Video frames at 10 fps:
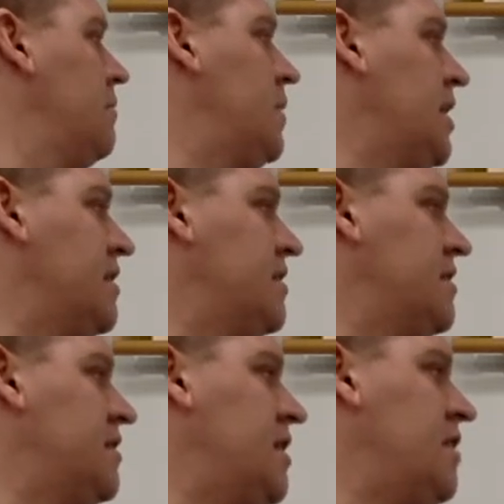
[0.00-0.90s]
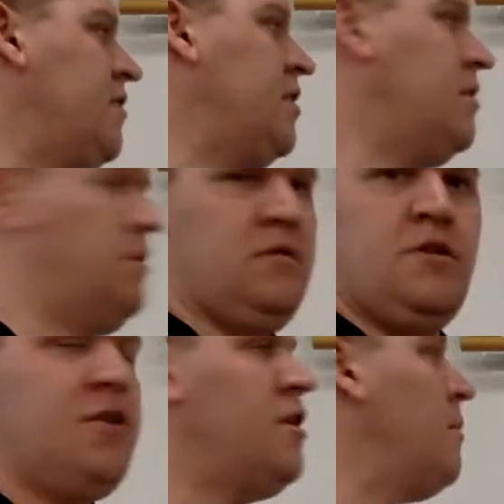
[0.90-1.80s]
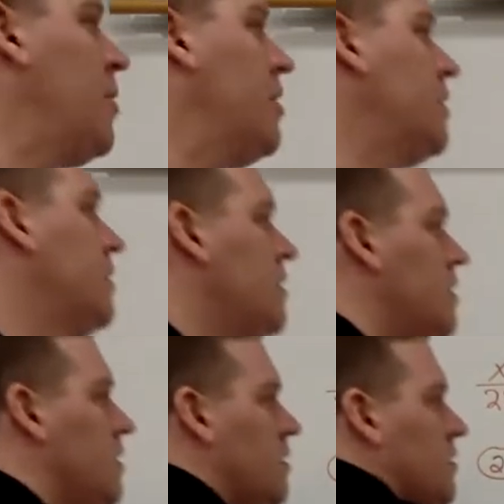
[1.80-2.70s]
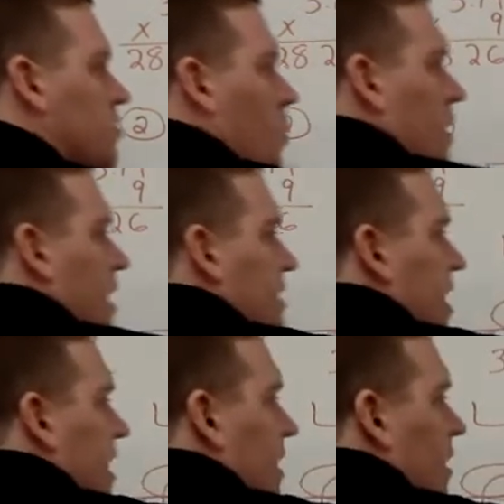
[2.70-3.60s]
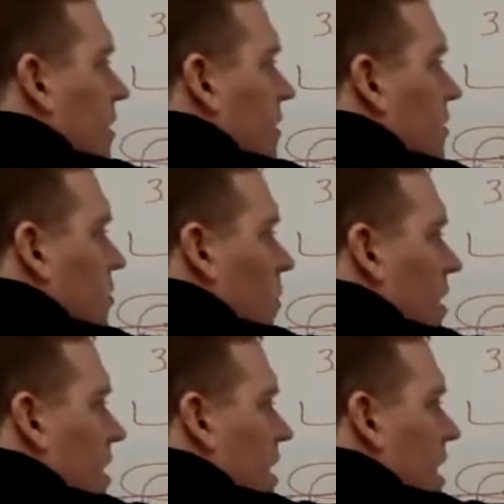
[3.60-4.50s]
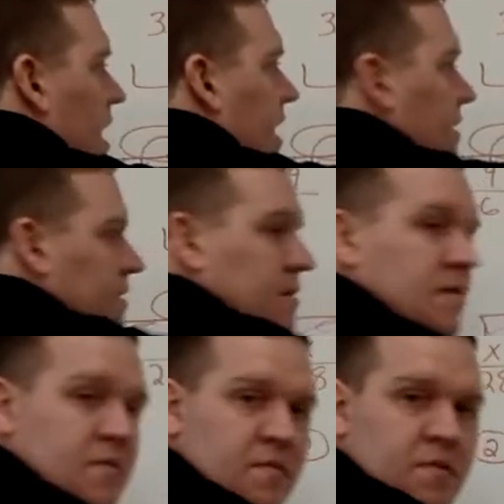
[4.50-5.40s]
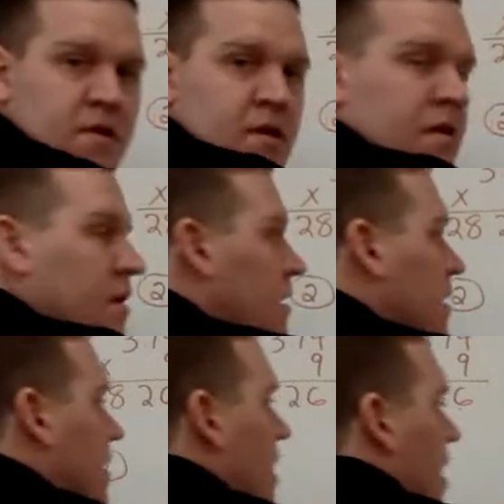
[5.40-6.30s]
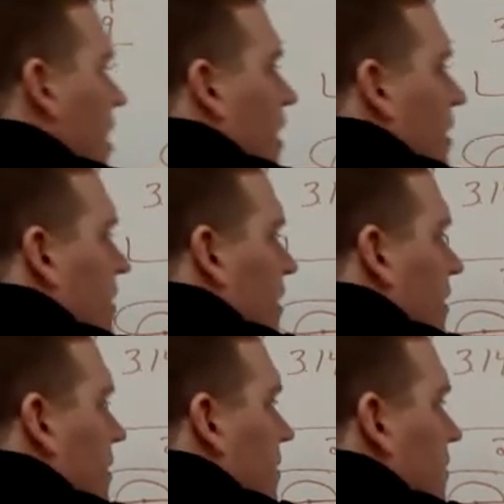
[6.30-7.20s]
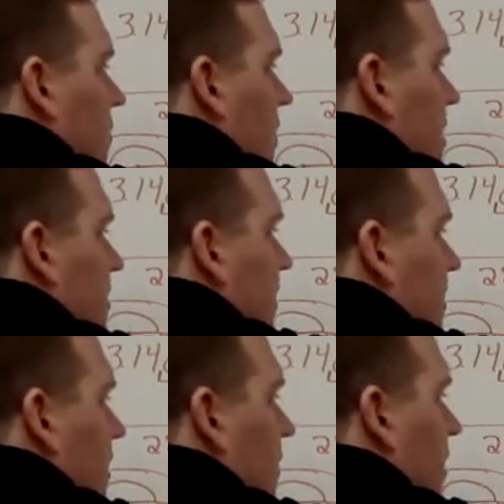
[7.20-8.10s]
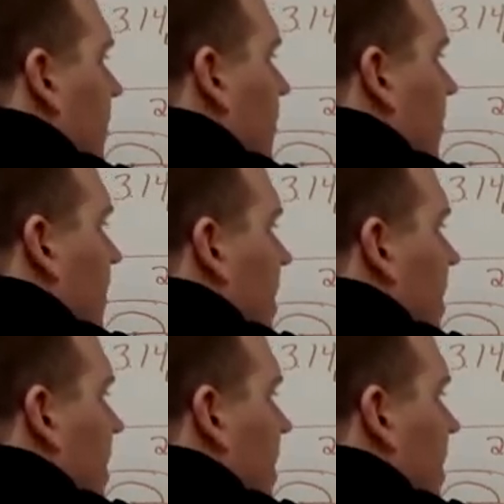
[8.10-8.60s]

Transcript: because it's an even number. So when I take 28 and 2600ths and